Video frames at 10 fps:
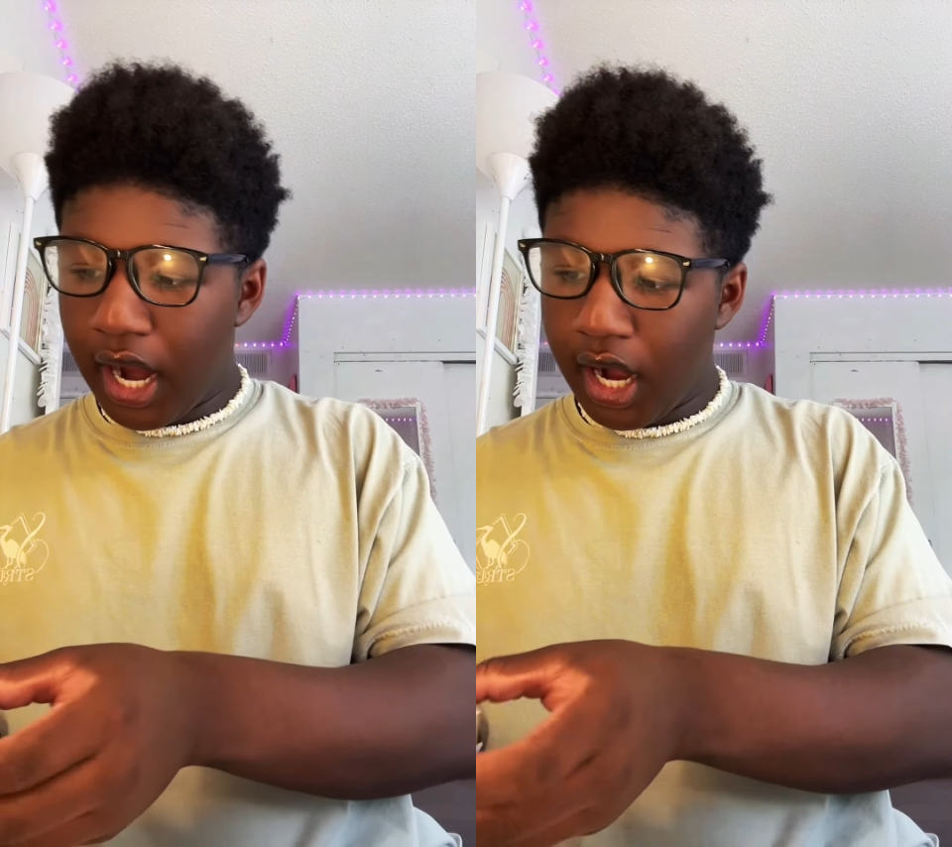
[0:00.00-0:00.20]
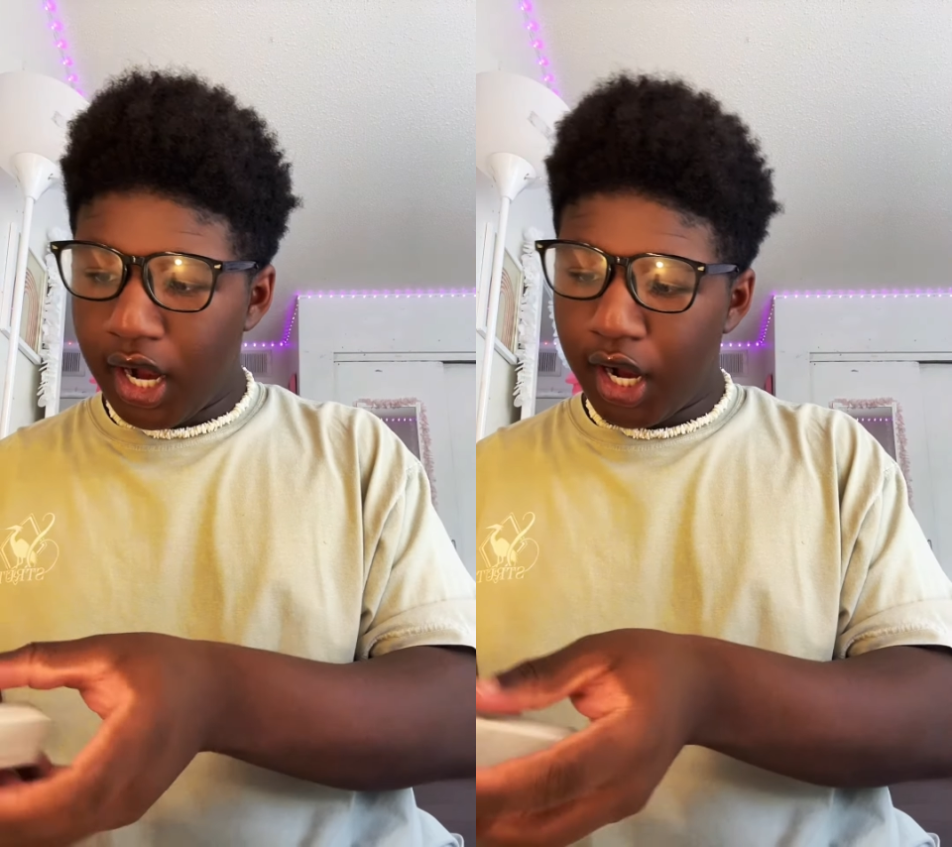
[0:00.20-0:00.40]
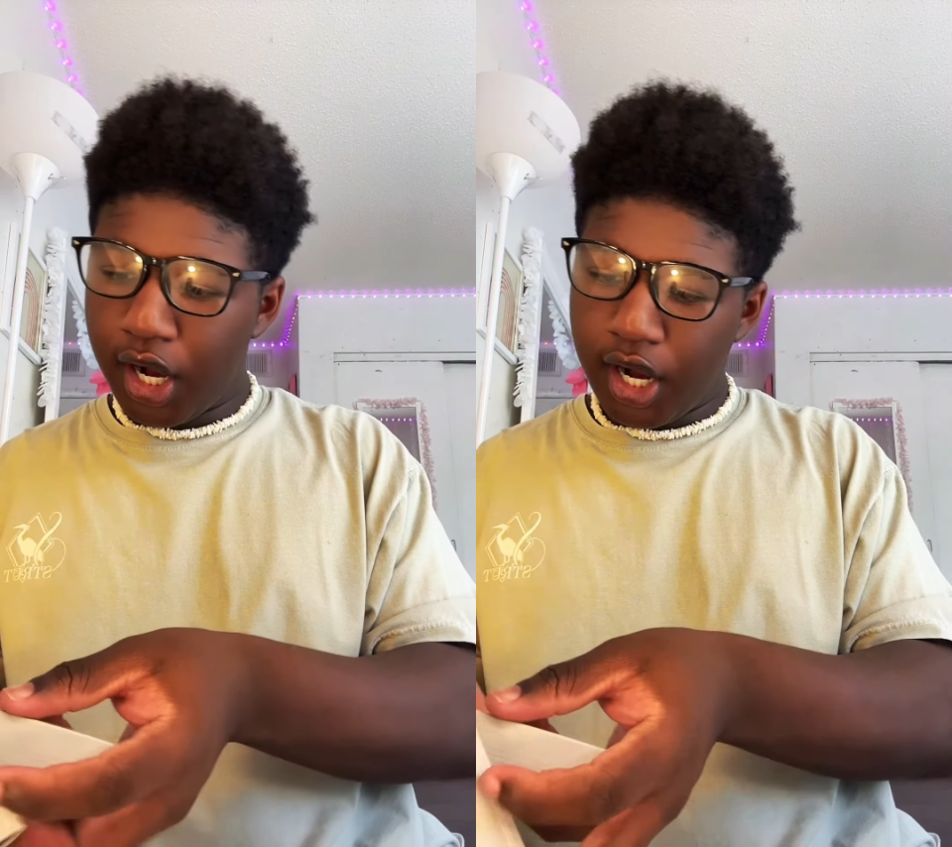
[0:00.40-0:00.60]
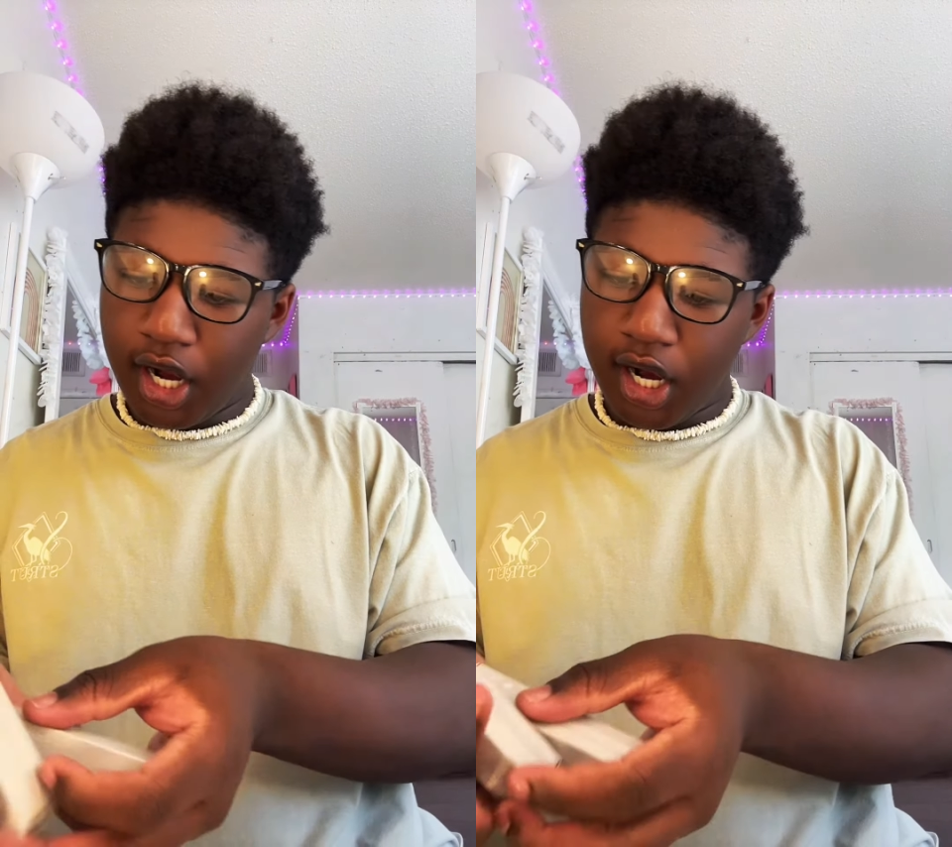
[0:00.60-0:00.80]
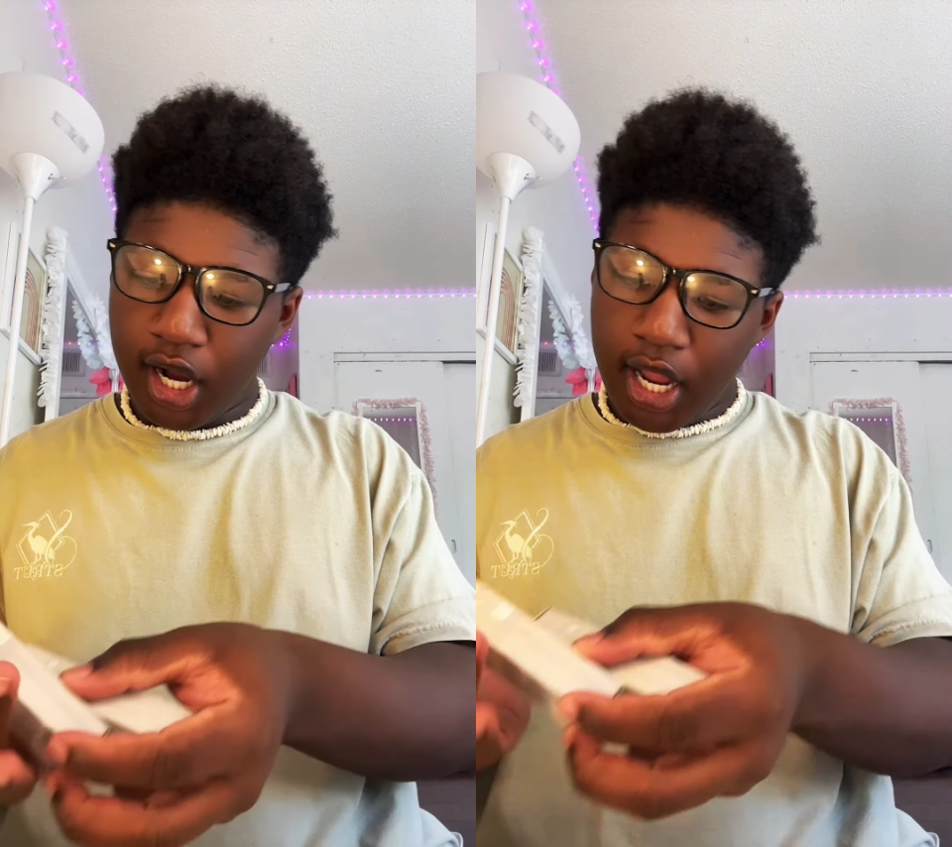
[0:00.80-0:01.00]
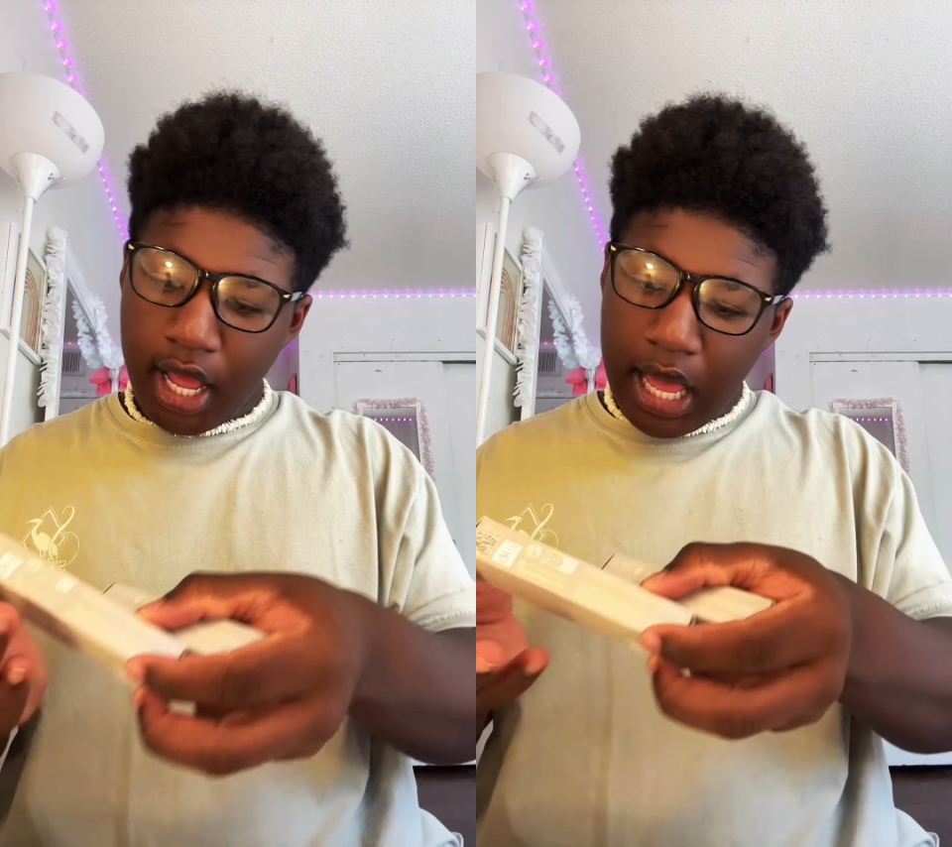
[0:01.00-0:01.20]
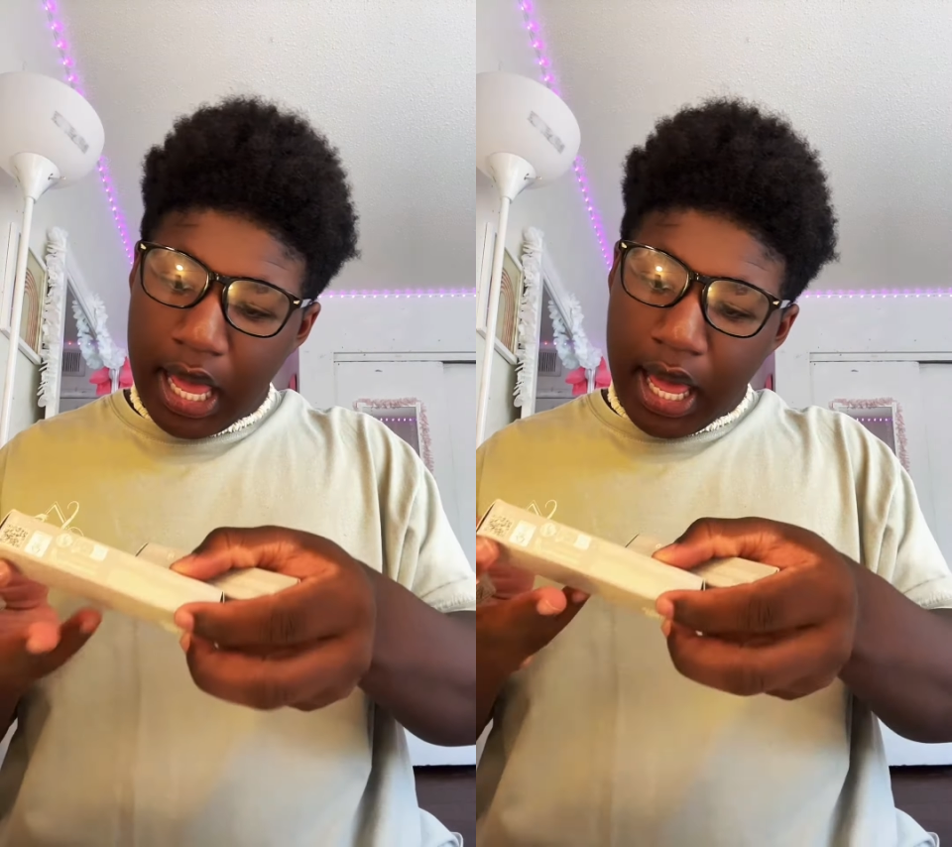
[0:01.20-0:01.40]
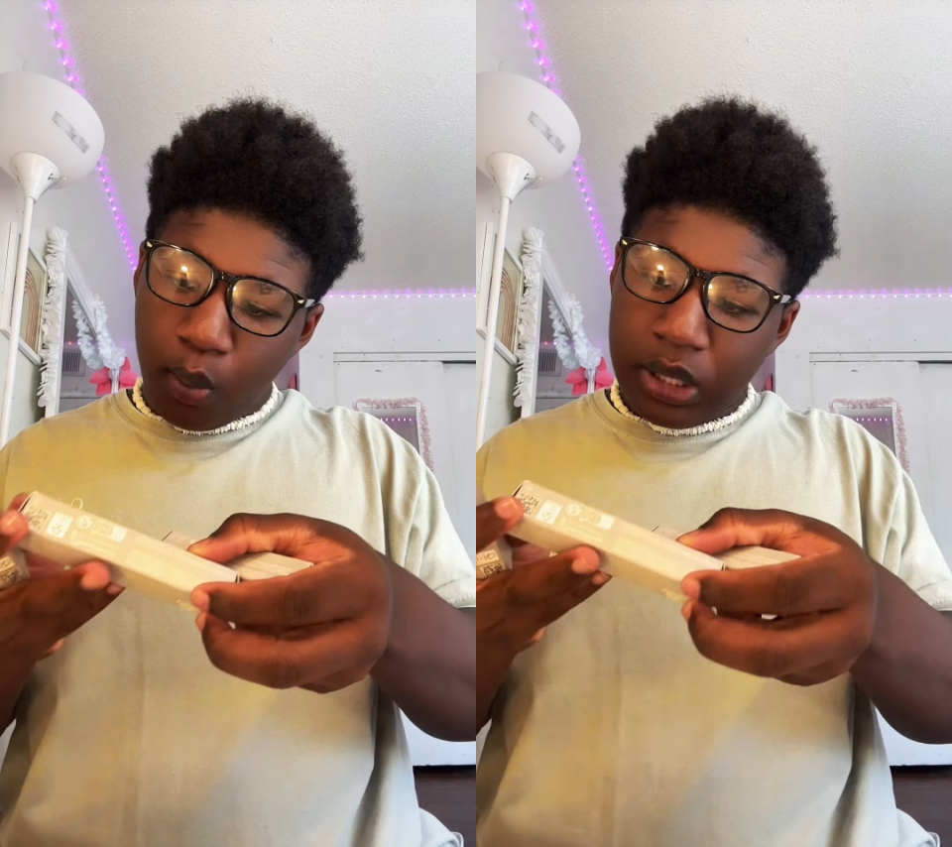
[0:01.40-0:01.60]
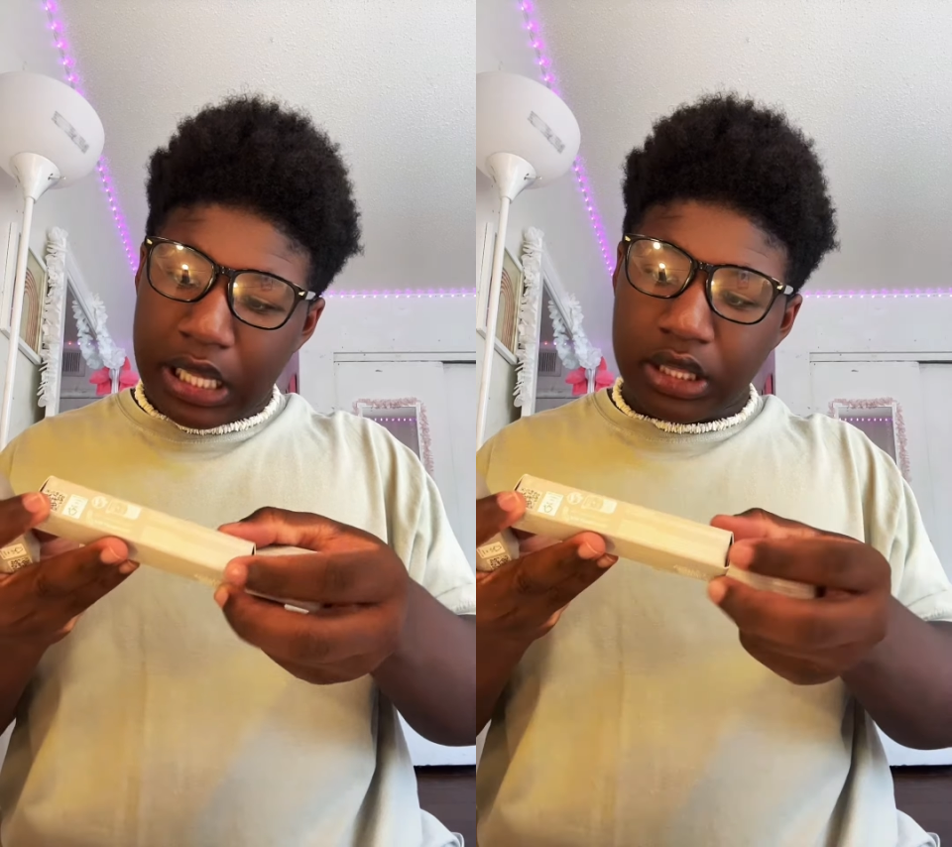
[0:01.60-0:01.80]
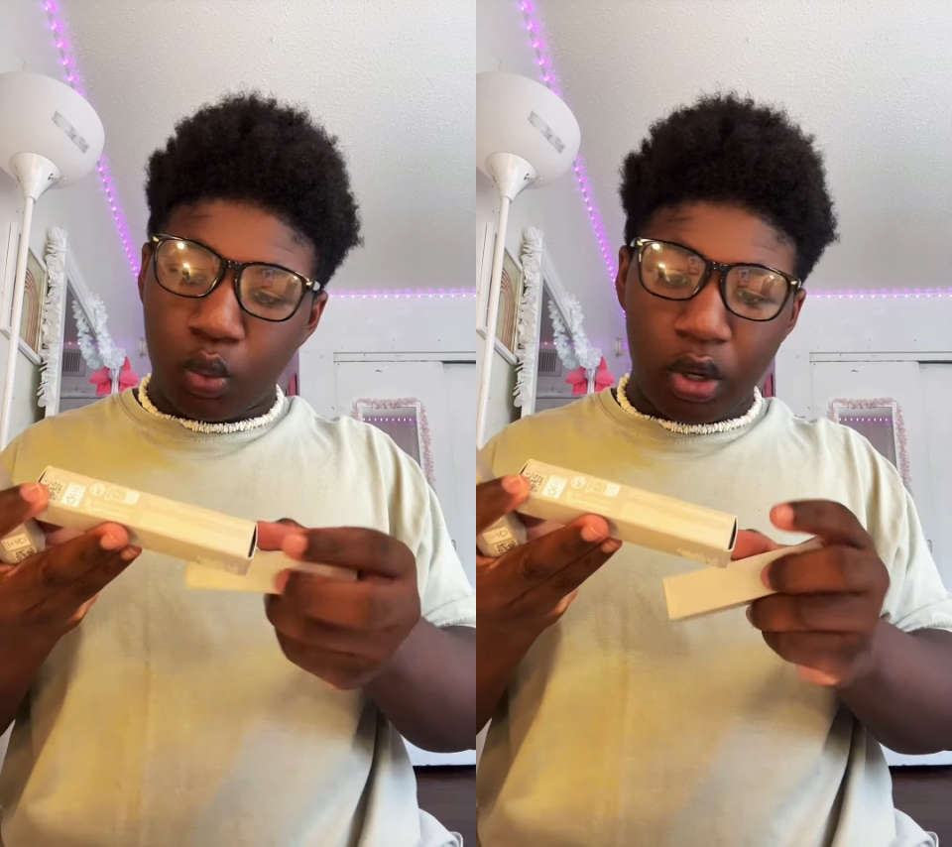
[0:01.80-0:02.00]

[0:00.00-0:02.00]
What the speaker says: the